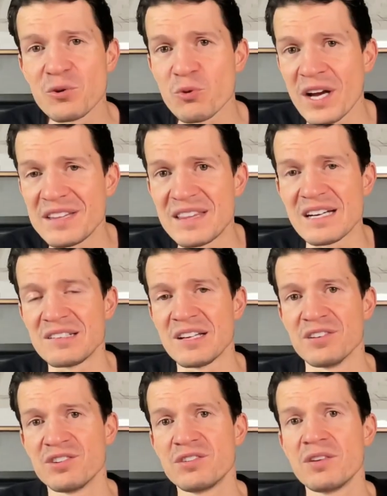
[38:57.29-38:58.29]
write that
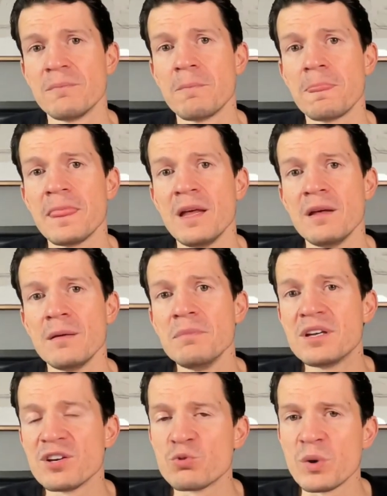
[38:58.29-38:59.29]
list
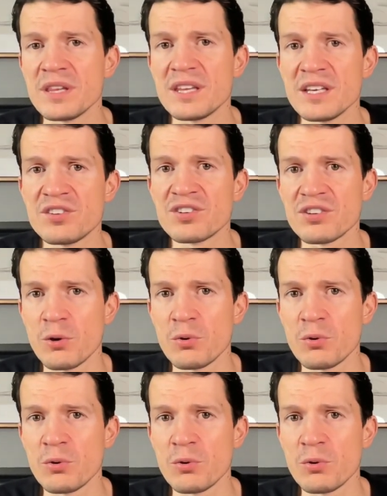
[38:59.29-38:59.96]
because when things slow